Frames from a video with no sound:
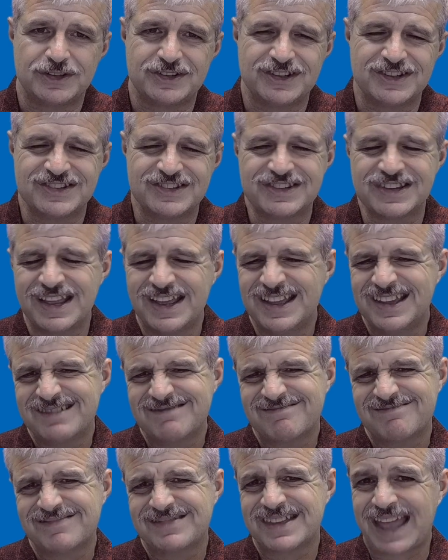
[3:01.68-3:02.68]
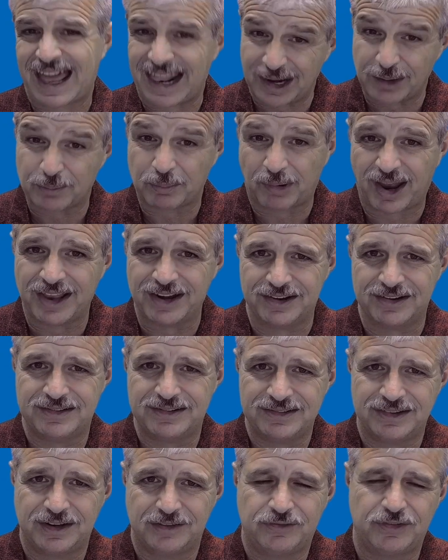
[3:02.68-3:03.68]
is calibrated,
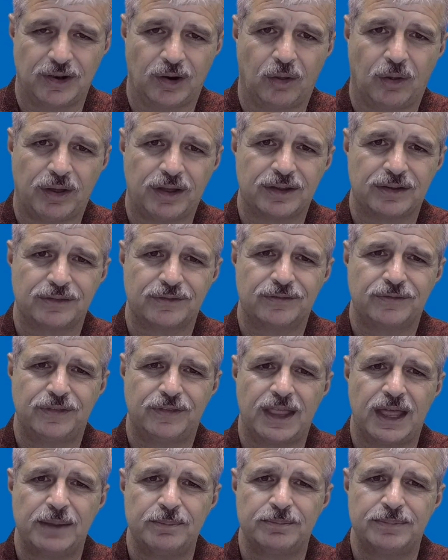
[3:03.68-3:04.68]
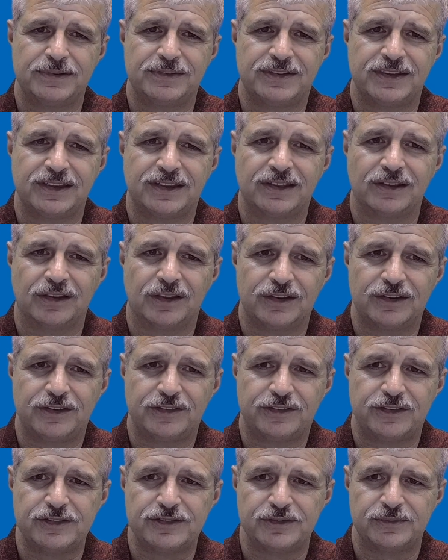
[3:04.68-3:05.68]
if you like, for that particular
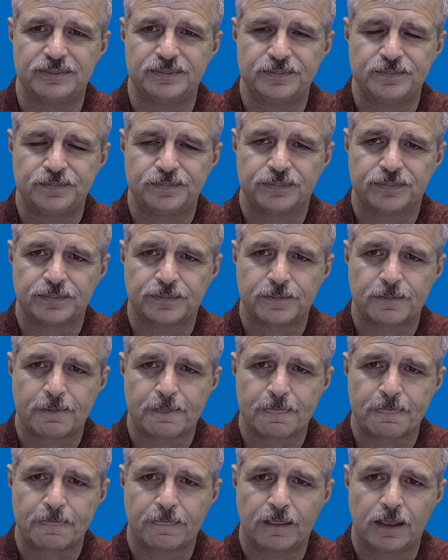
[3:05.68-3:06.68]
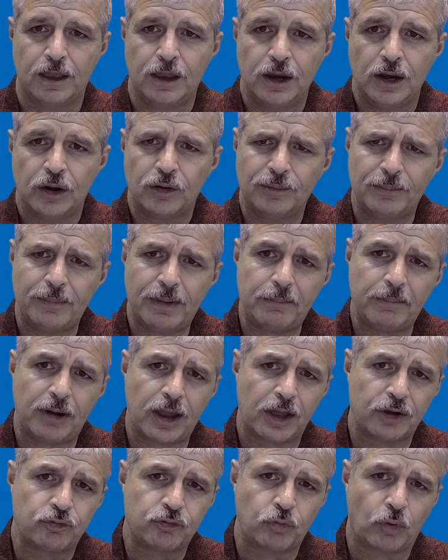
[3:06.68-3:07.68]
decision. Remember
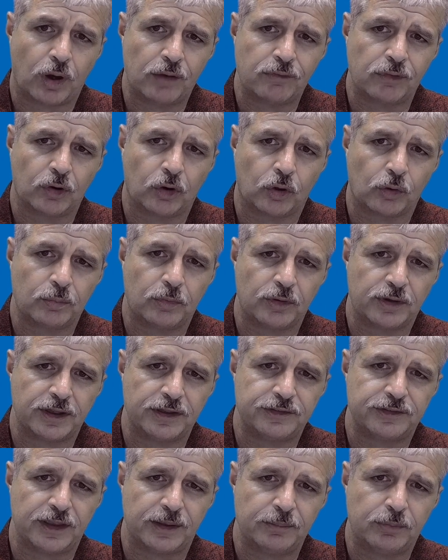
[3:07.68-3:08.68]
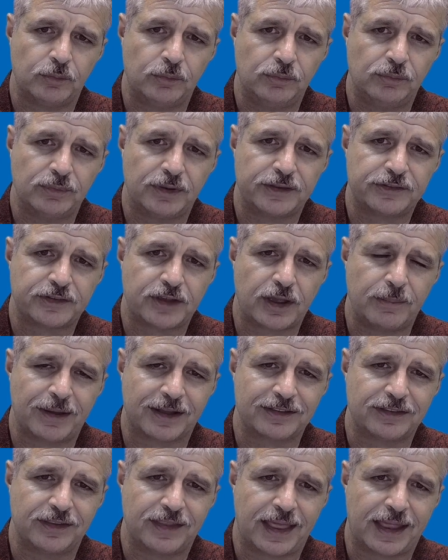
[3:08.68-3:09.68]
our driver logbook example? Let's go
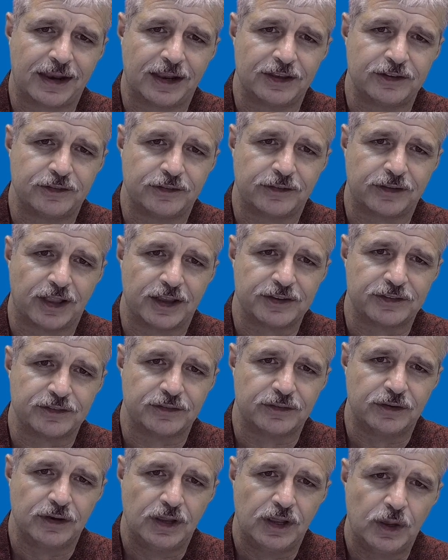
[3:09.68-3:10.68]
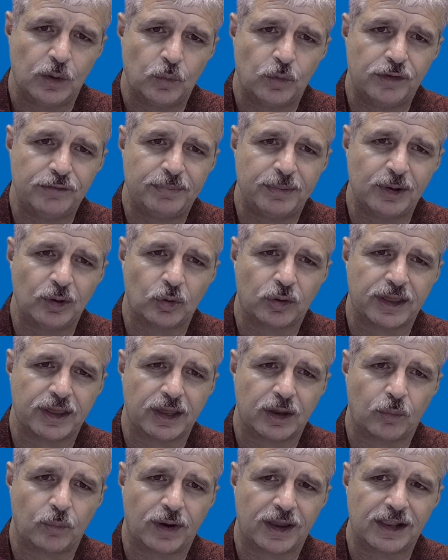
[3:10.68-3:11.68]
back to that legislation. We've been looking
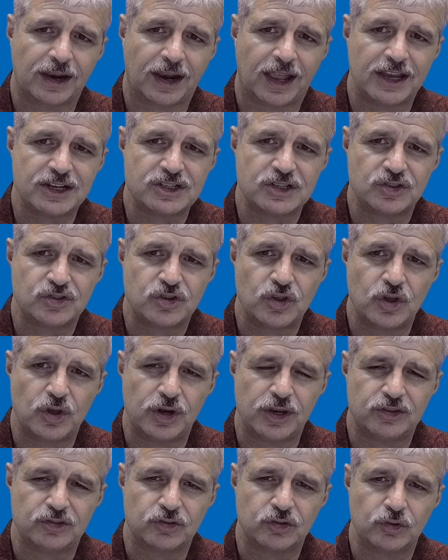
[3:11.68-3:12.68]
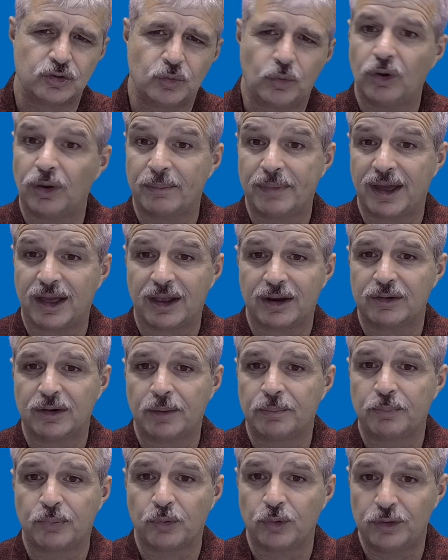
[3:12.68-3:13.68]
at Regulation 32, all about
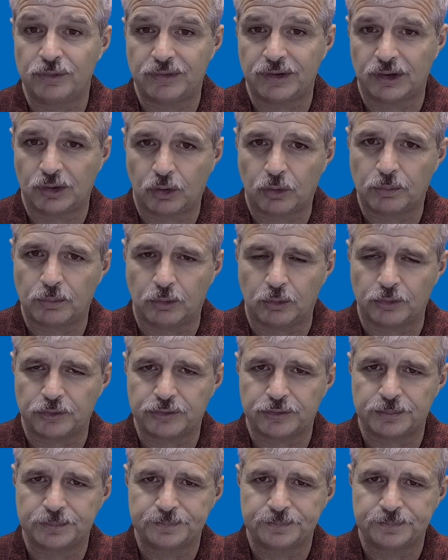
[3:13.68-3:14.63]
approving logbooks.